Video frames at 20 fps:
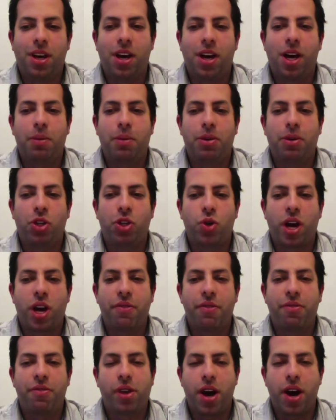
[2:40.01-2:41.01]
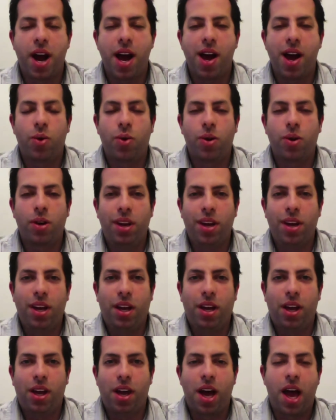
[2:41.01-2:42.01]
and trying to figure out
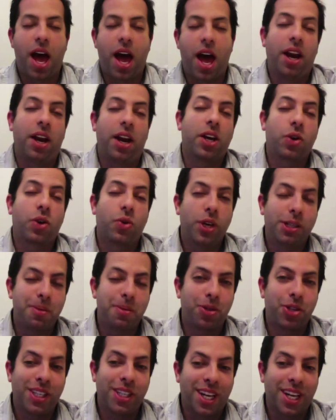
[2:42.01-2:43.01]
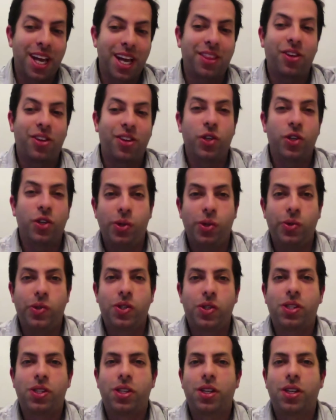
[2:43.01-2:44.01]
how to increase membership to get their
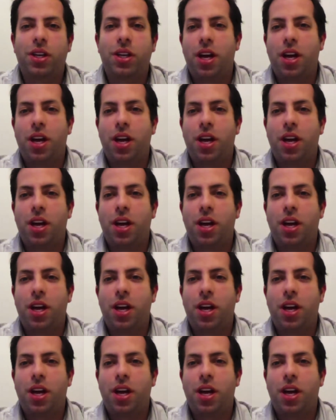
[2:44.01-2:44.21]
dues.